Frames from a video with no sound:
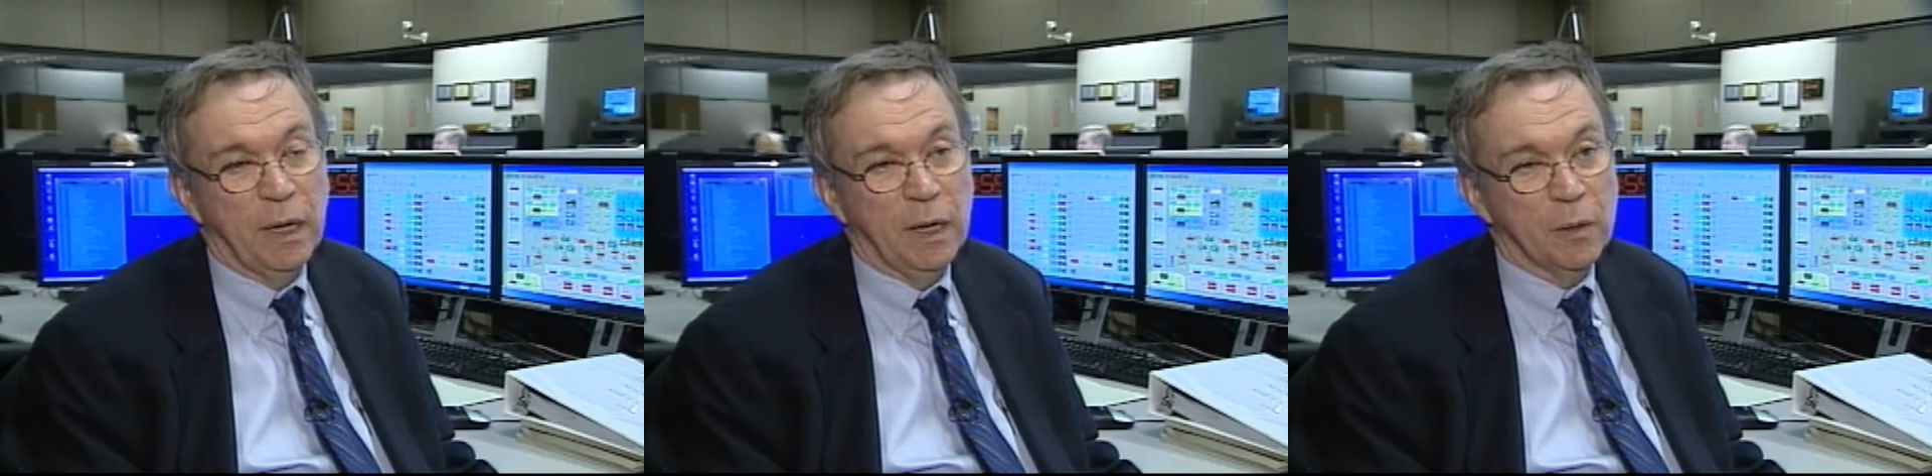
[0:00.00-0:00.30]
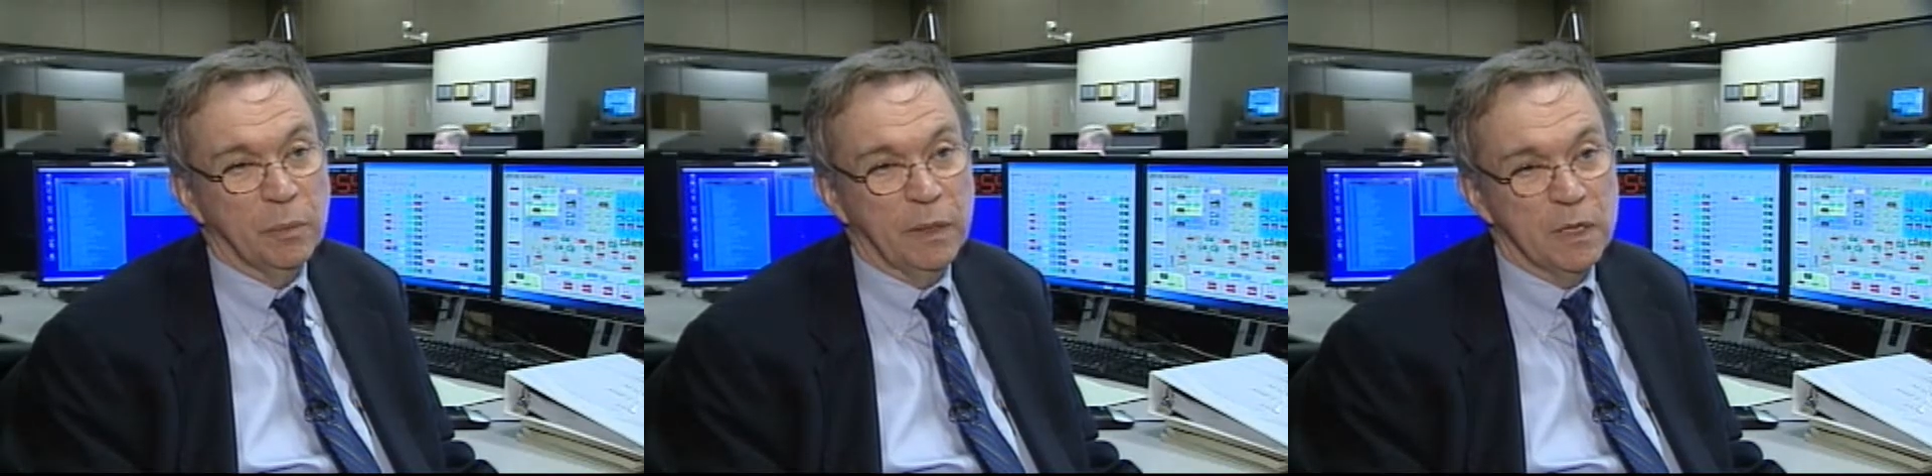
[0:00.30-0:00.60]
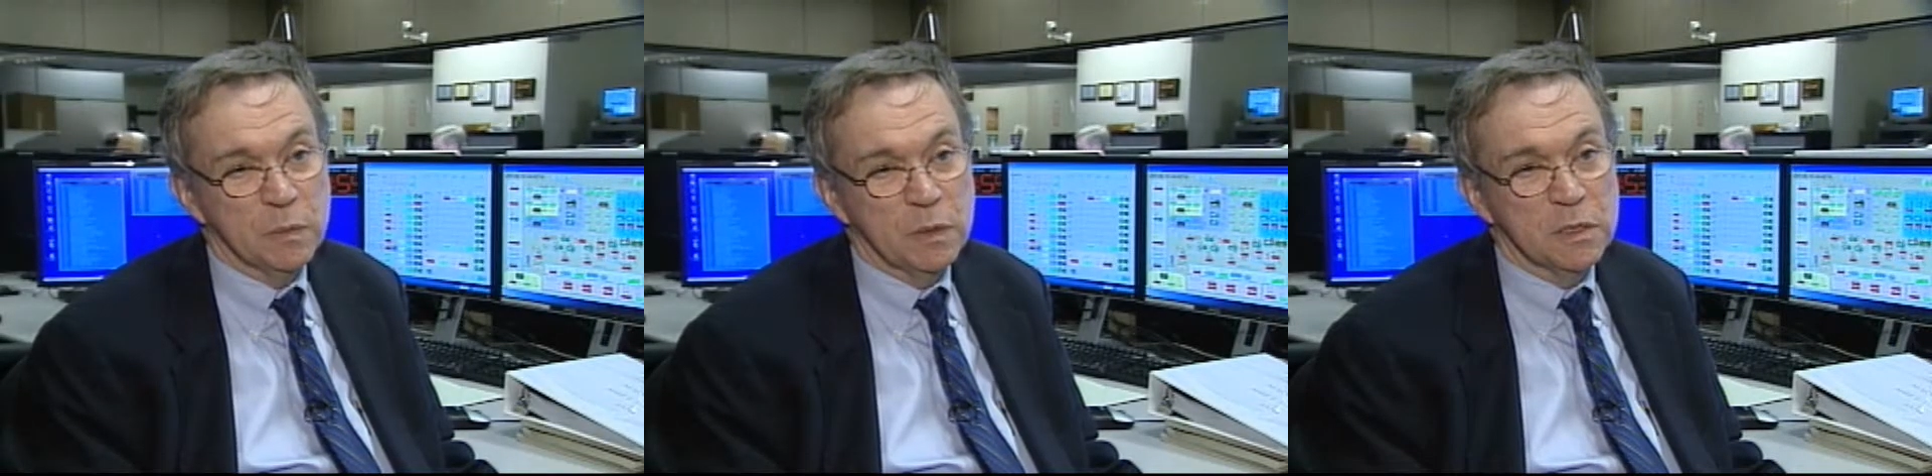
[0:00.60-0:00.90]
hotter
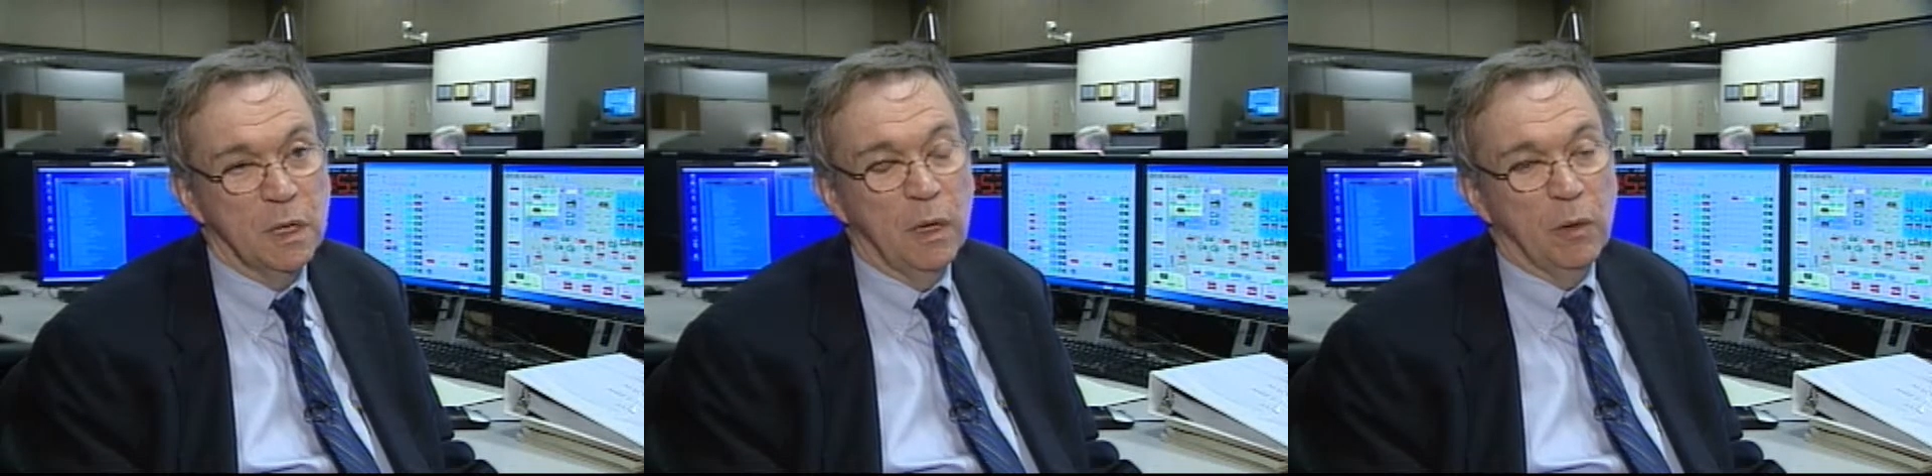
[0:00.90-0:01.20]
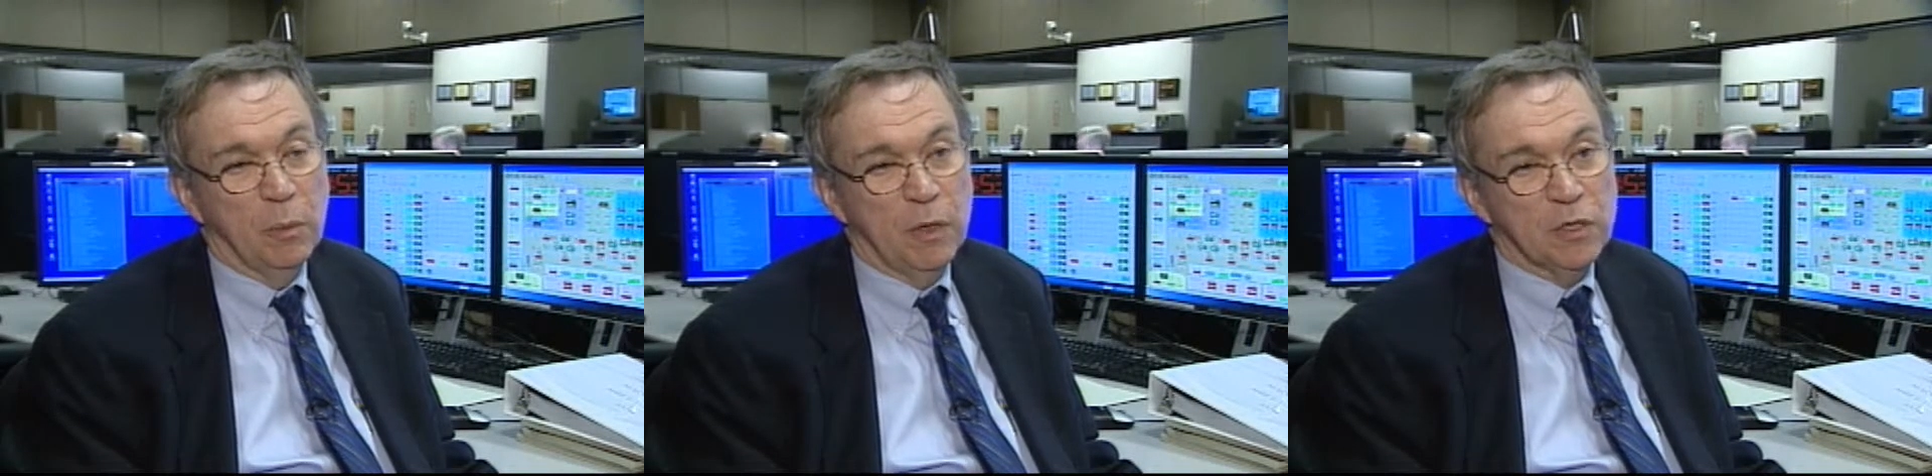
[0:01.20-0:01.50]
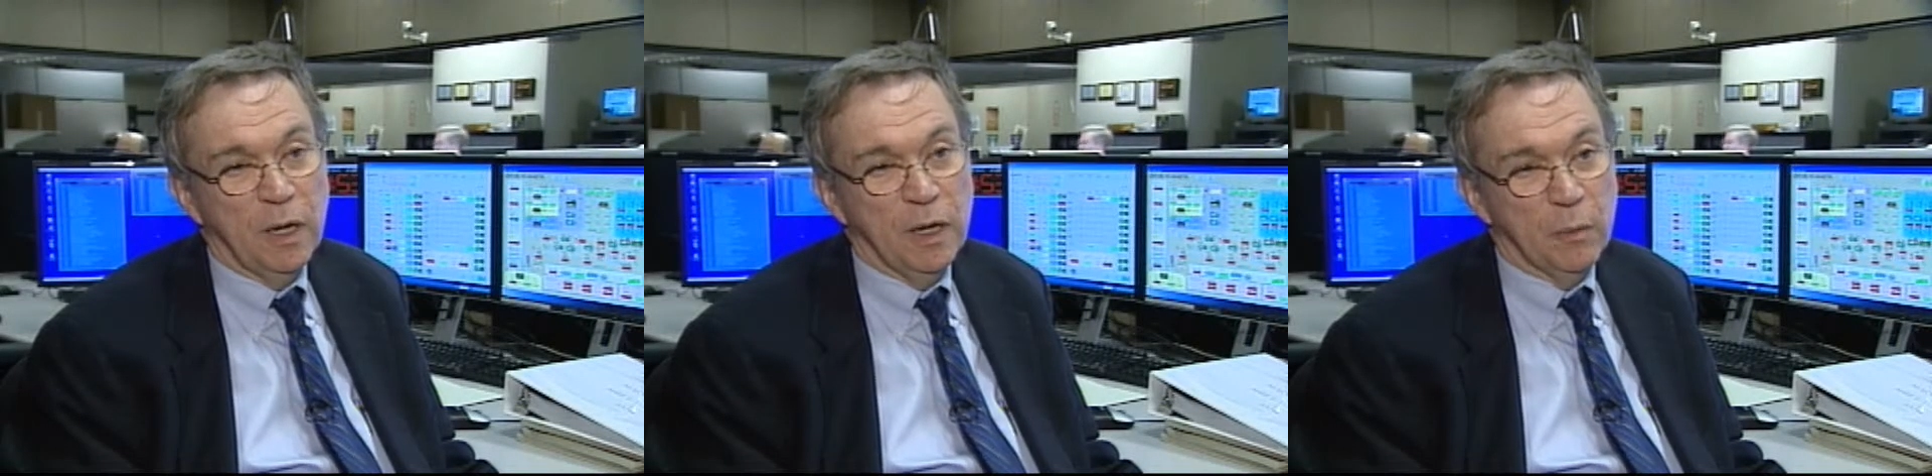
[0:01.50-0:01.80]
plasmas with
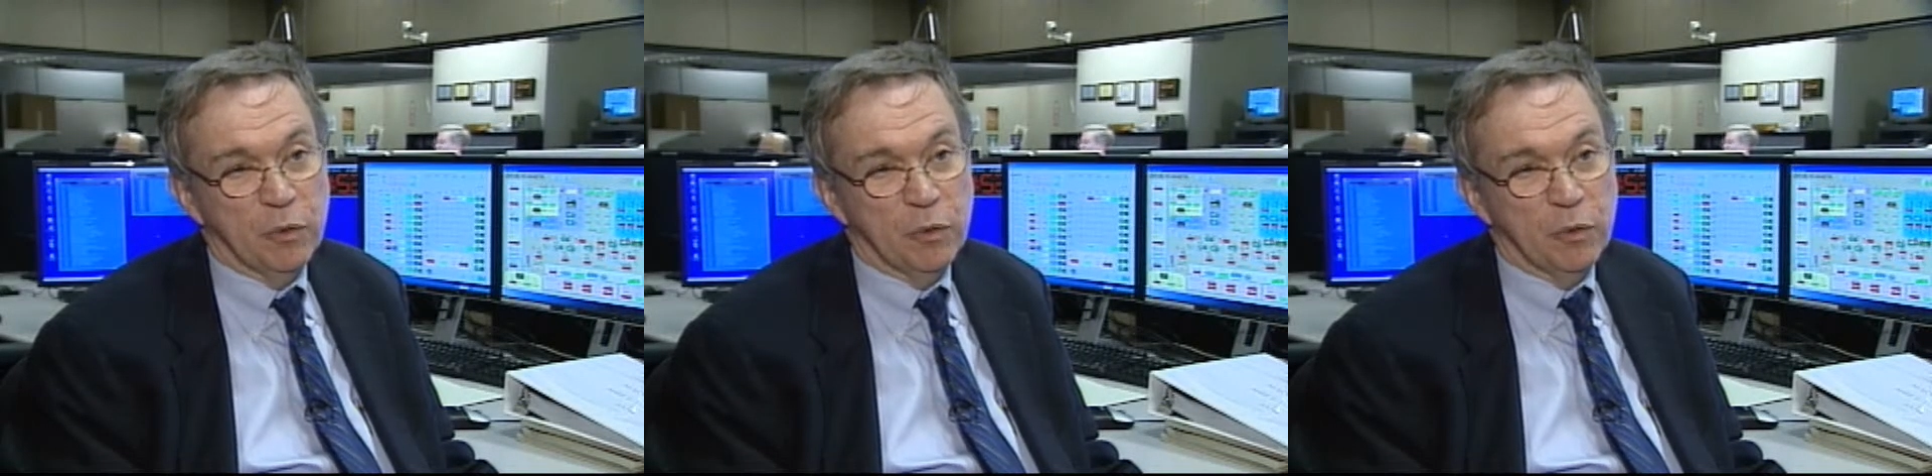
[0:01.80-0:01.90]
much higher